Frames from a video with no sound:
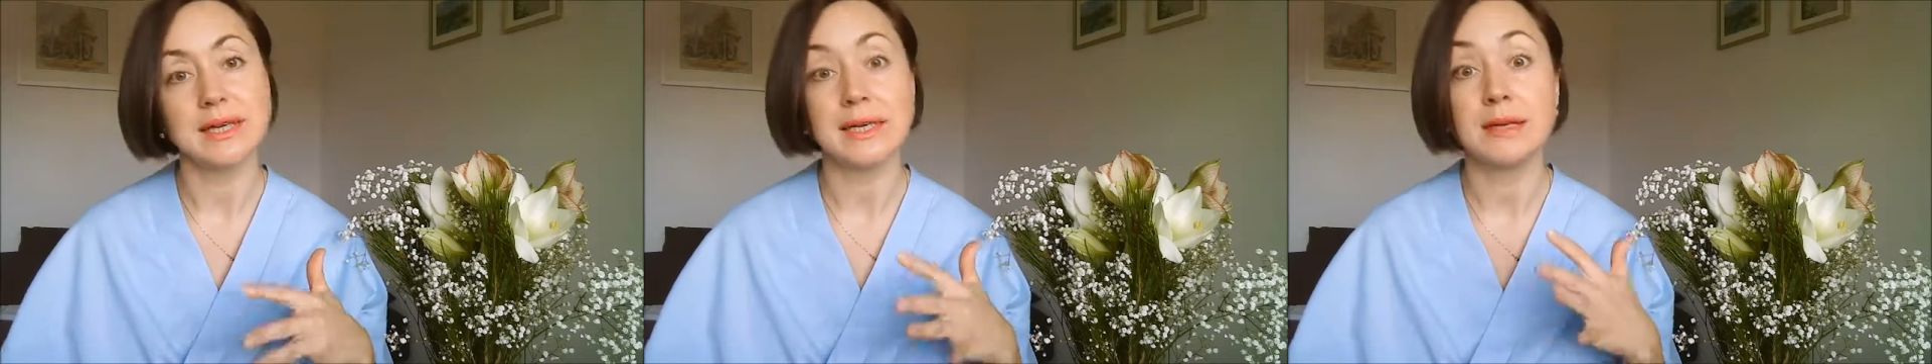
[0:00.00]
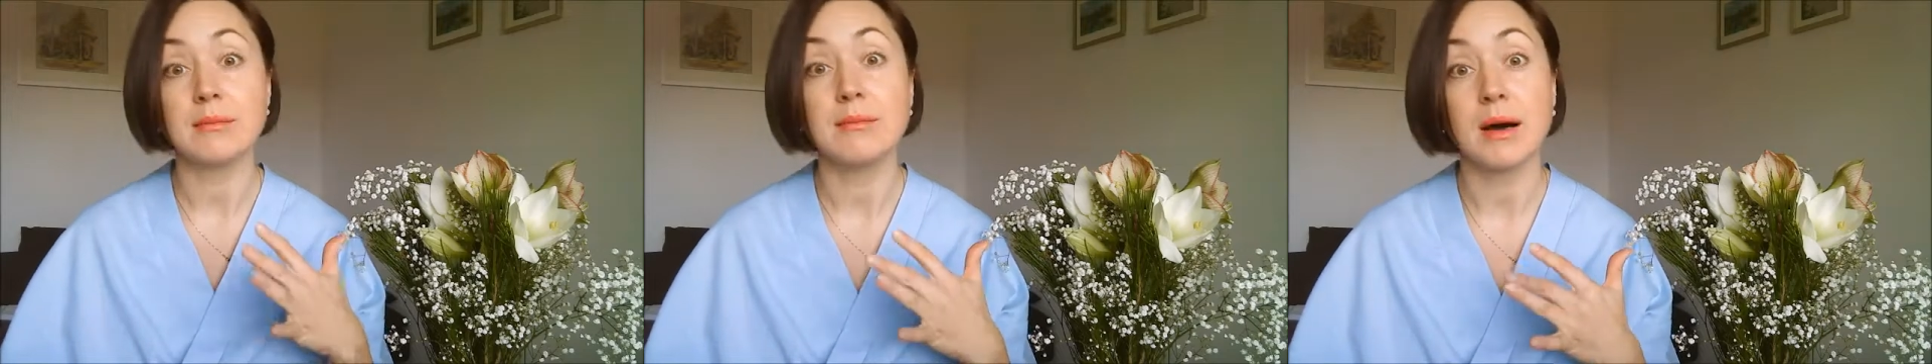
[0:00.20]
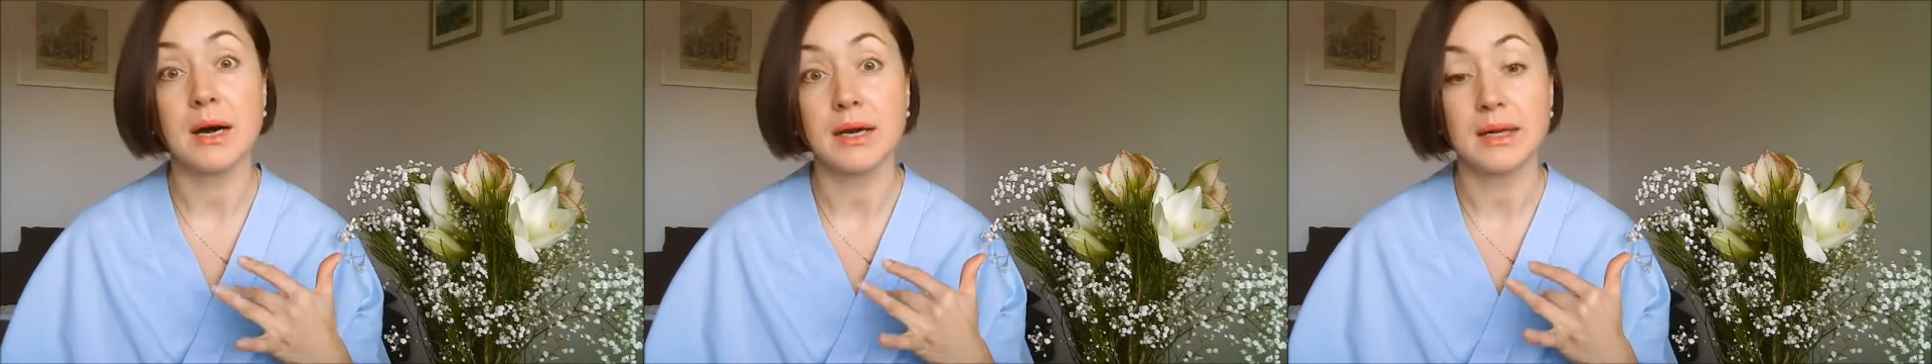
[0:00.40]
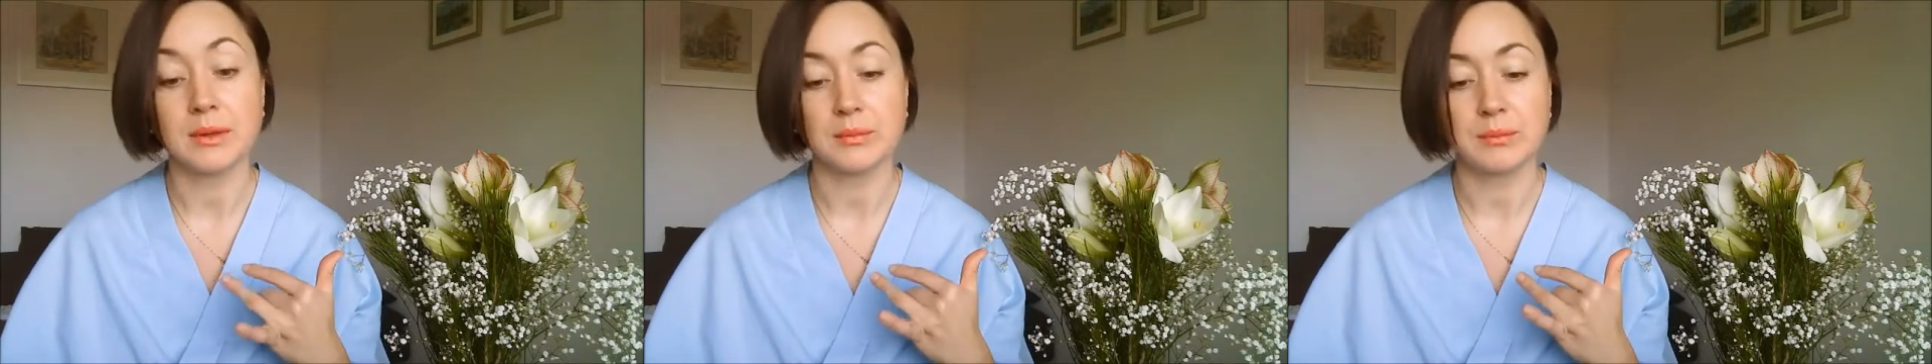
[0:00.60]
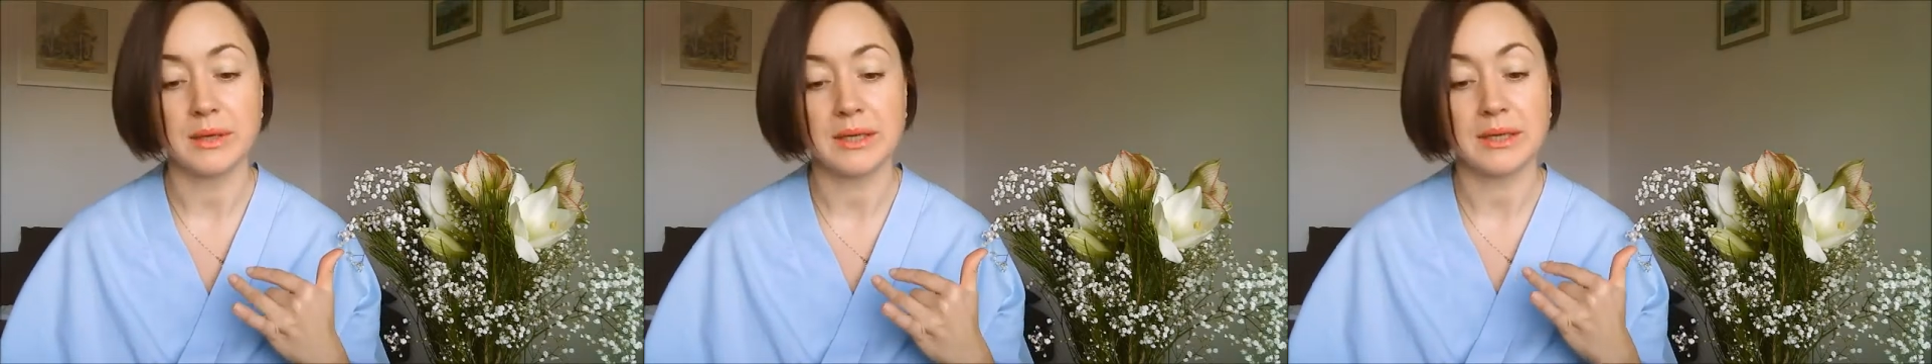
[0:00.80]
in my
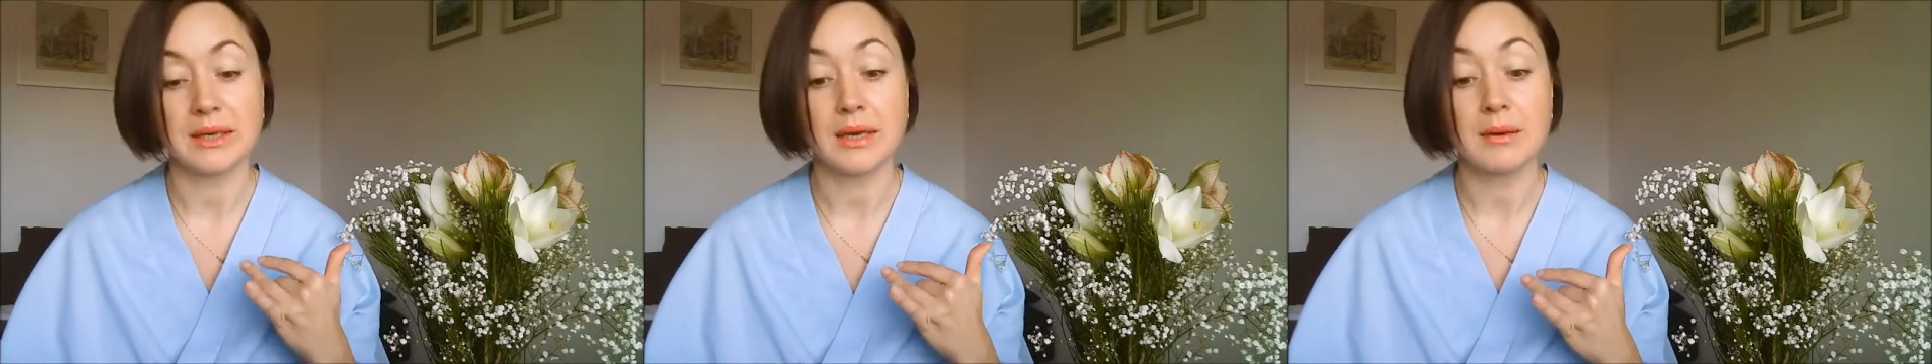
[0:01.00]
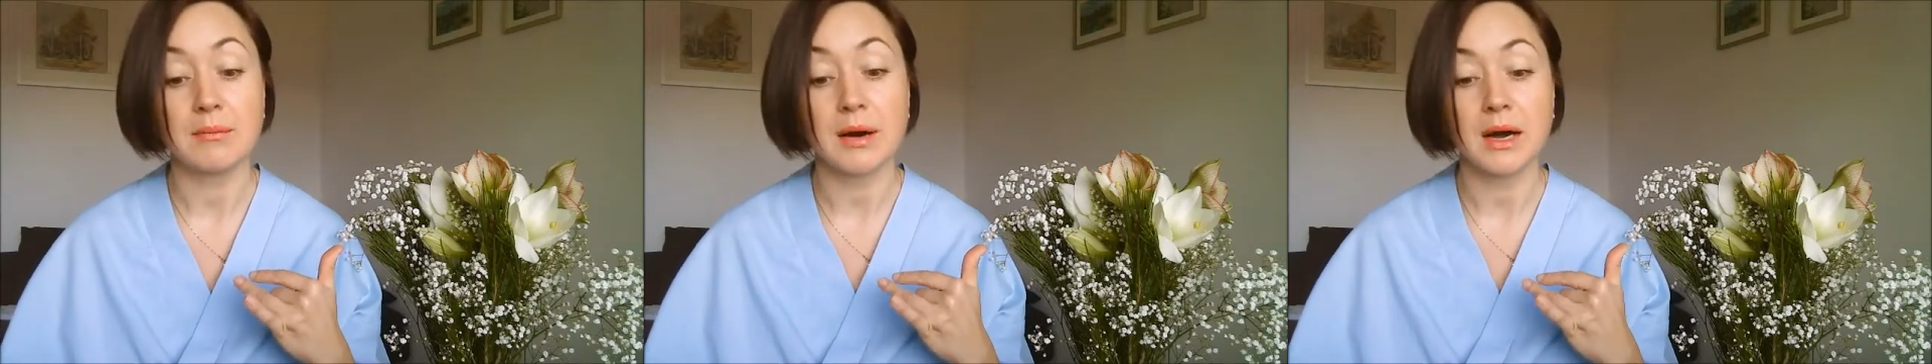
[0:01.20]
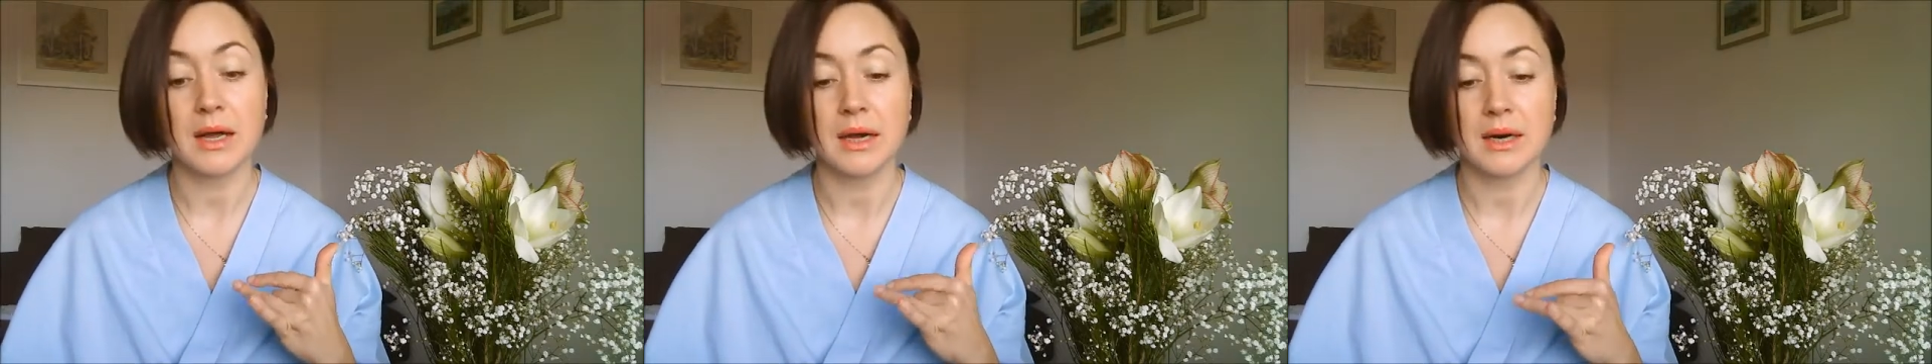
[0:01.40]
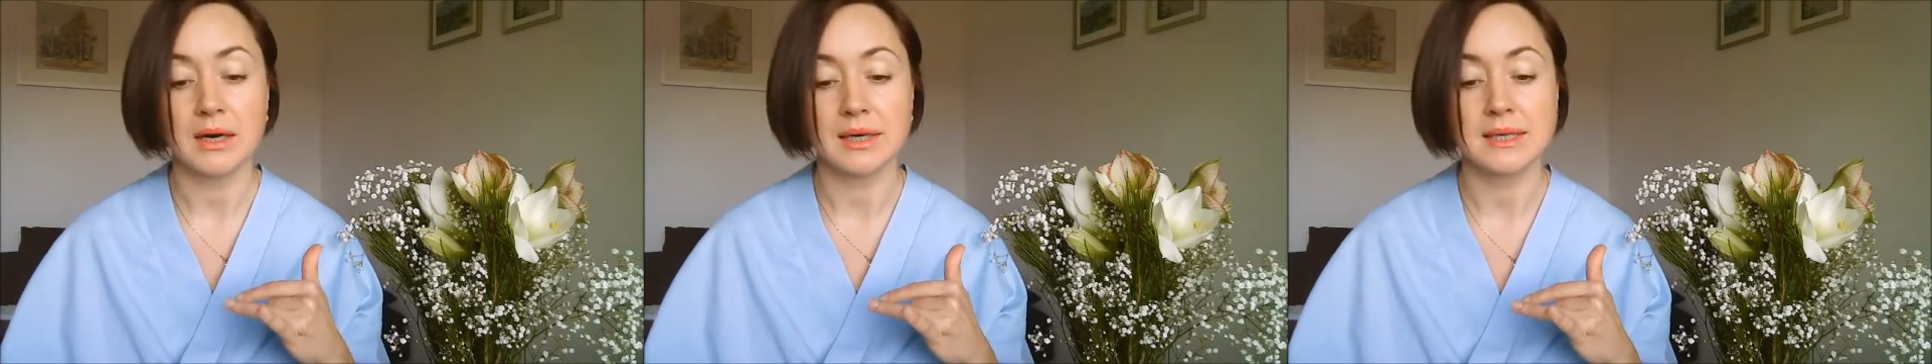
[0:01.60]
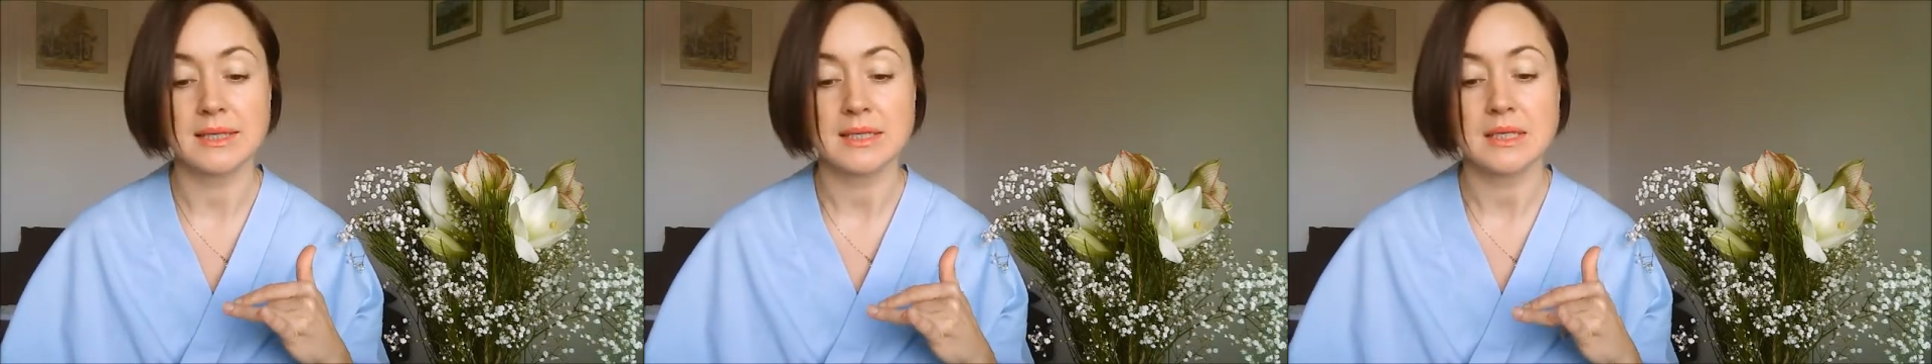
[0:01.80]
opinion, in my
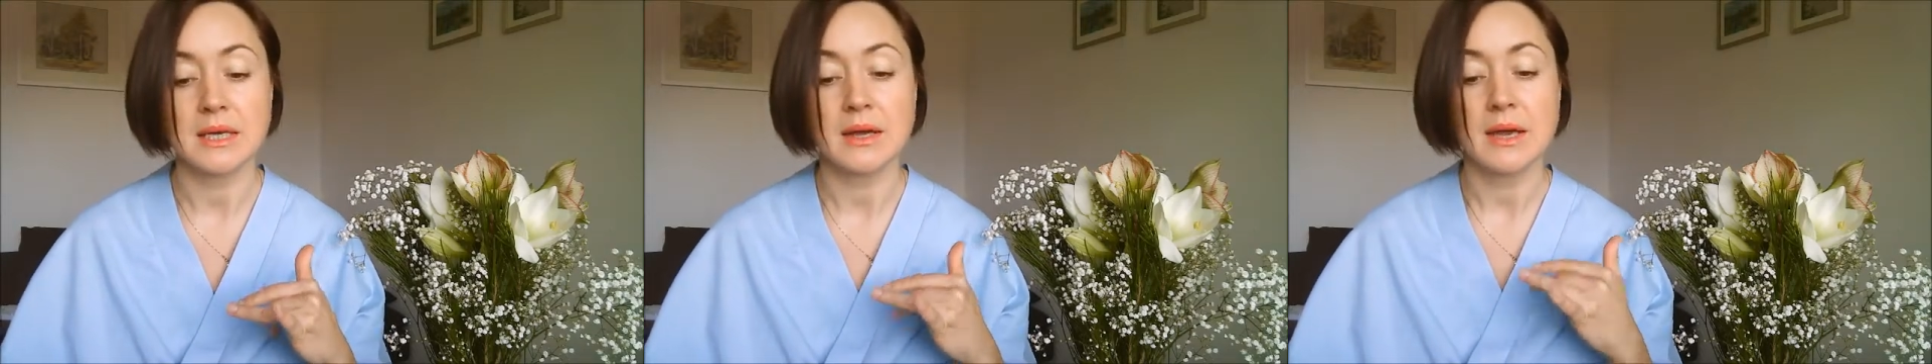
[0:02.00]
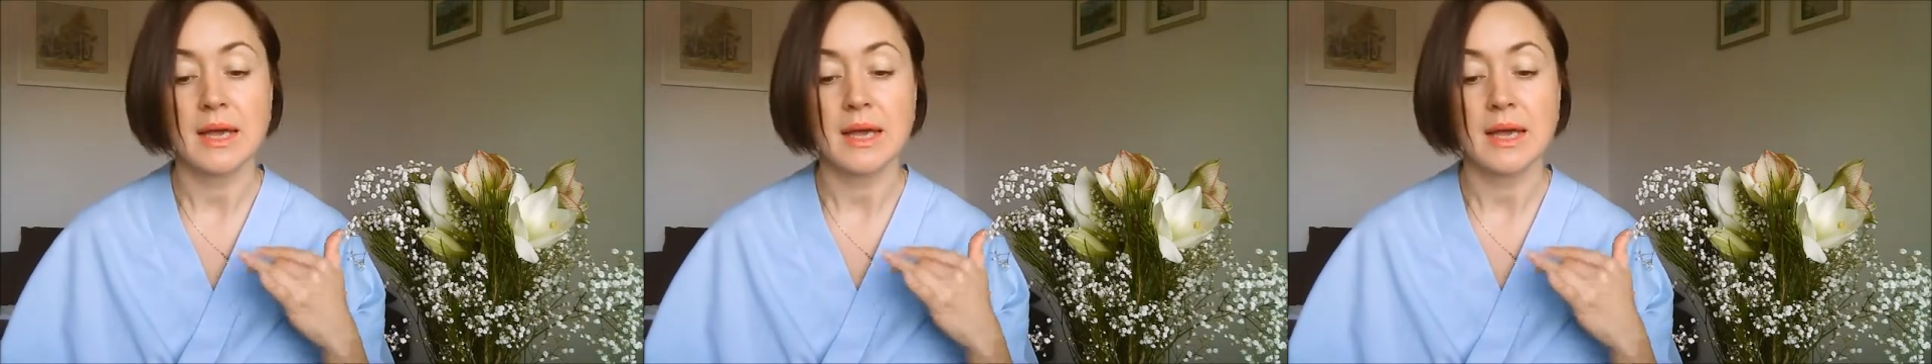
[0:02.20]
eyes.